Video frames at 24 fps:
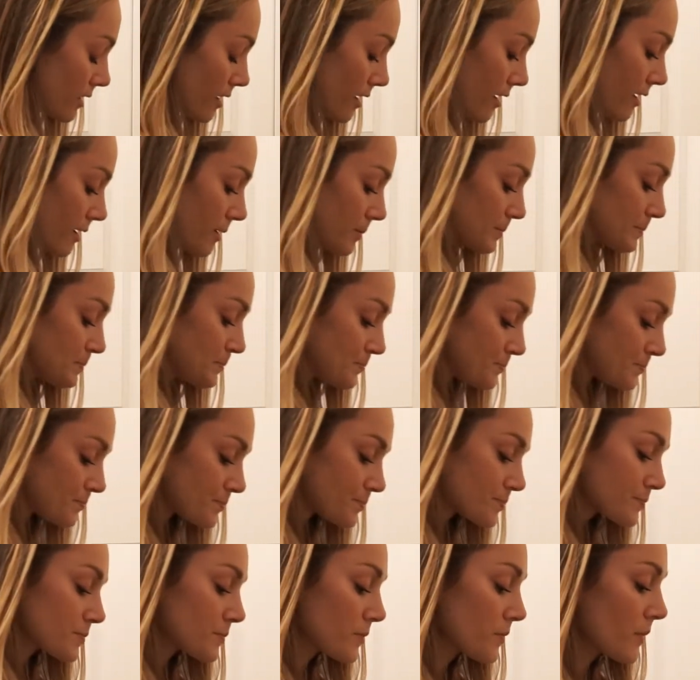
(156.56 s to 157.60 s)
And
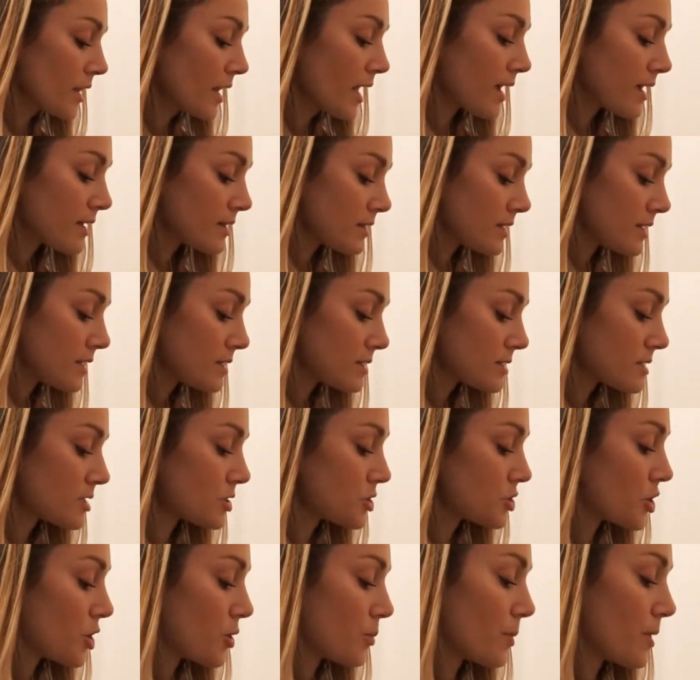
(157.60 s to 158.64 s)
these
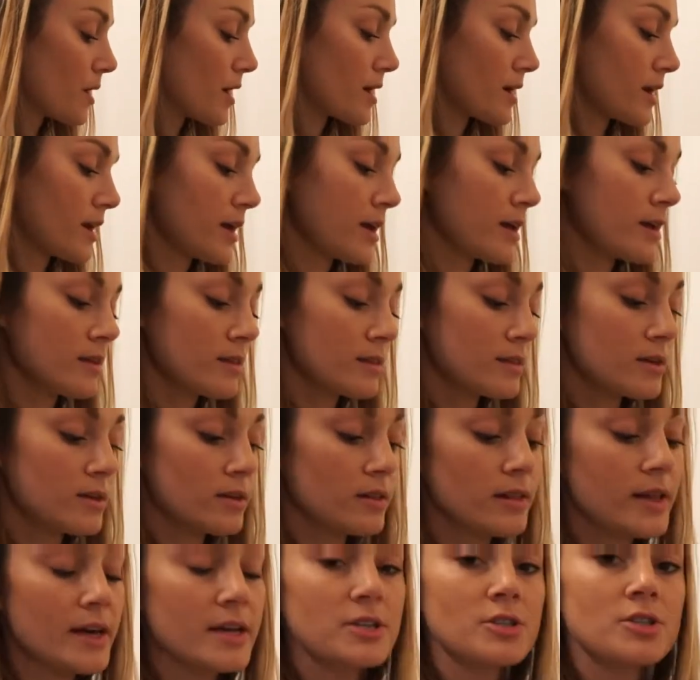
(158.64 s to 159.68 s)
Chobani, they're
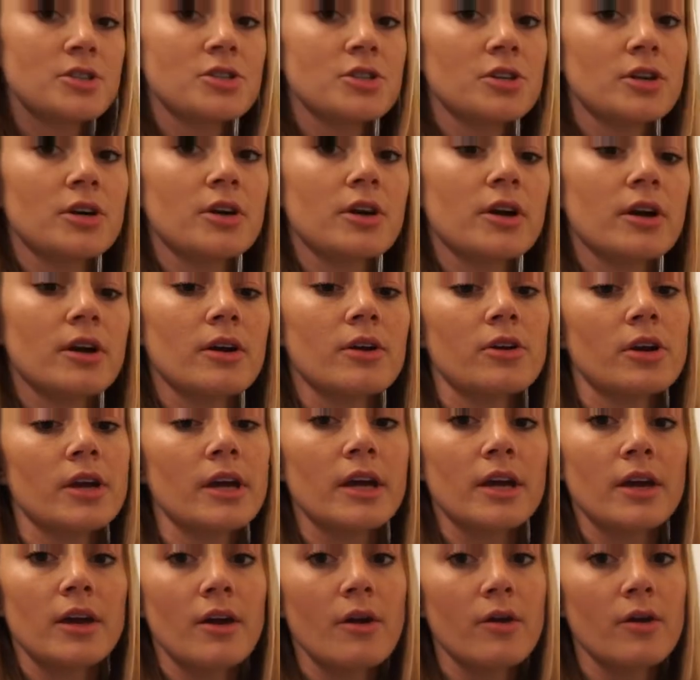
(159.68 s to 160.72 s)
less sugar
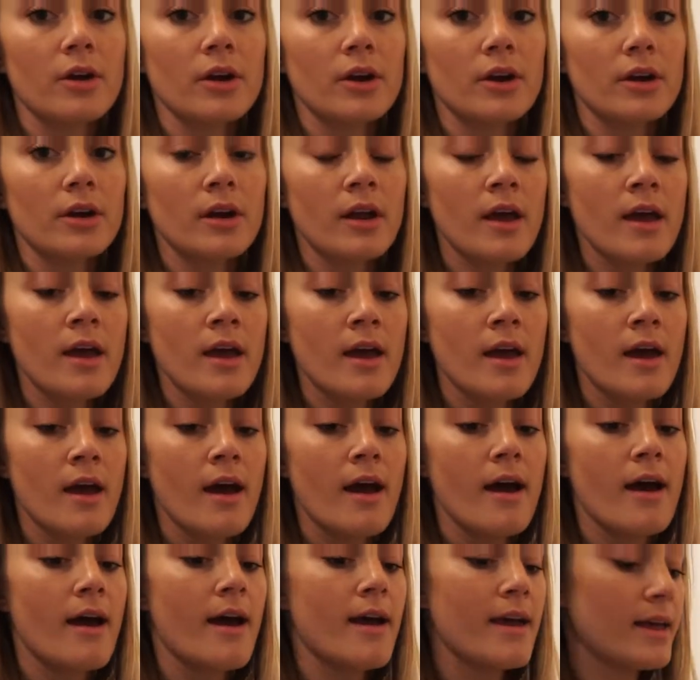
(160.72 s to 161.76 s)
Greek yogurt.
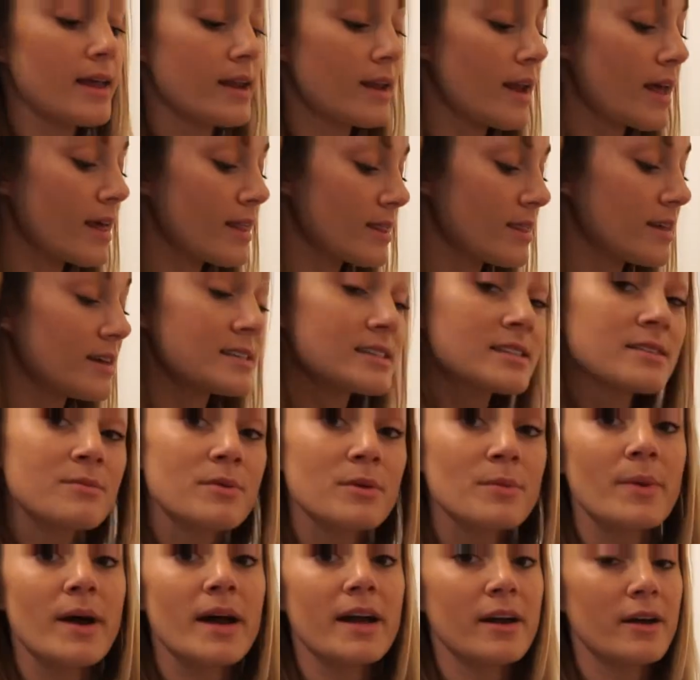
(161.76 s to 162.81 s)
And these have
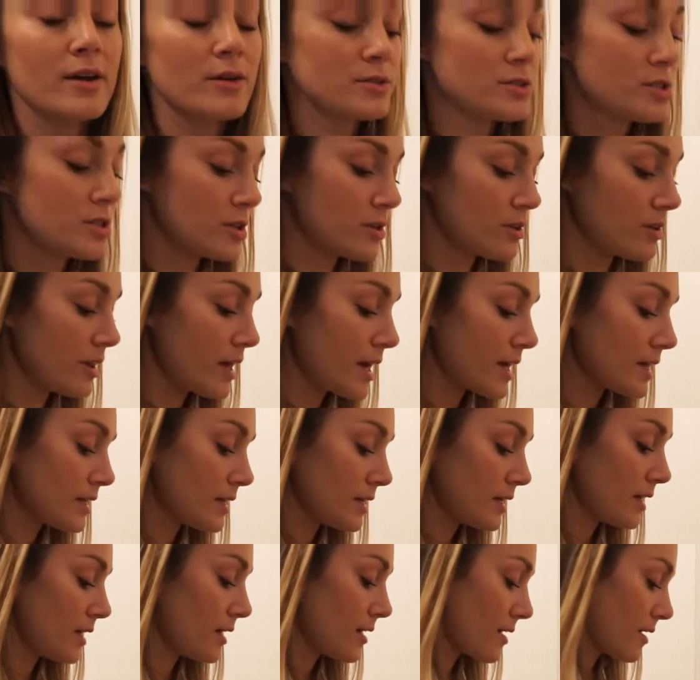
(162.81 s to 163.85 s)
been my go-to
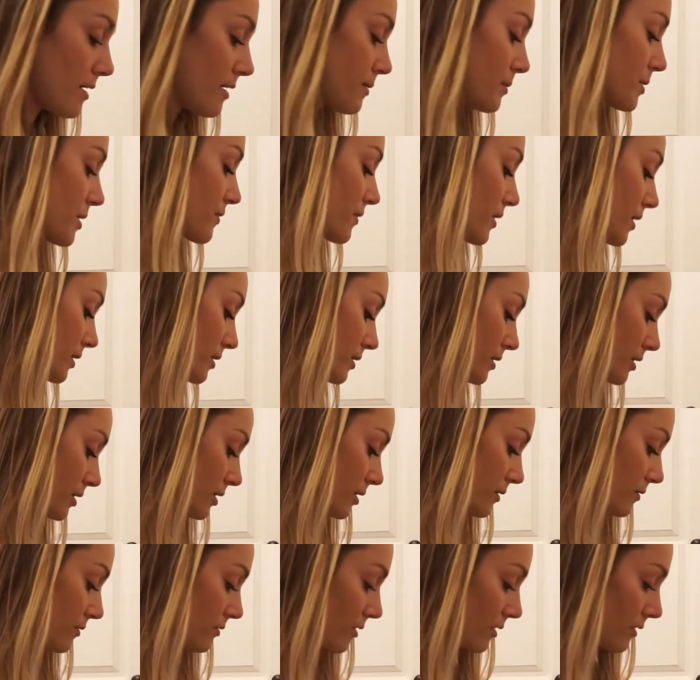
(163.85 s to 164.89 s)
lately. They've got a lot of
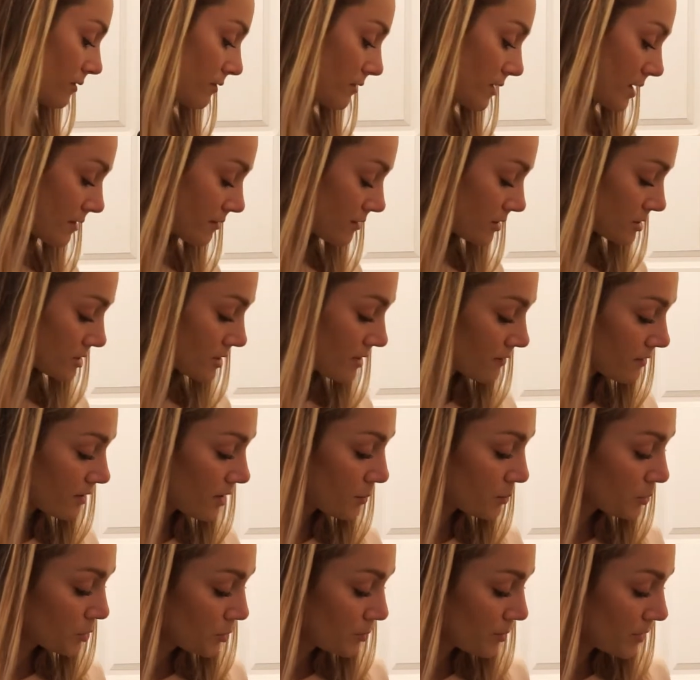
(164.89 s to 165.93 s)
good flavors. I've
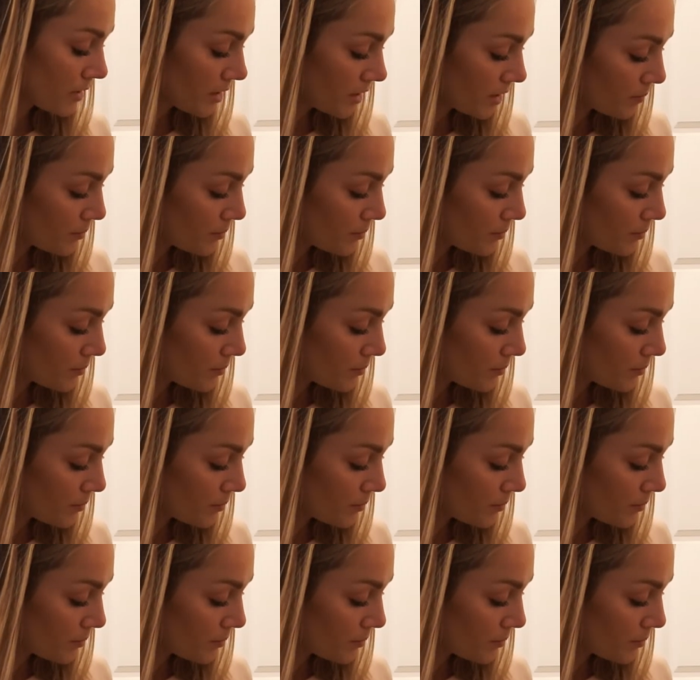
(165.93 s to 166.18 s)
got blueberry,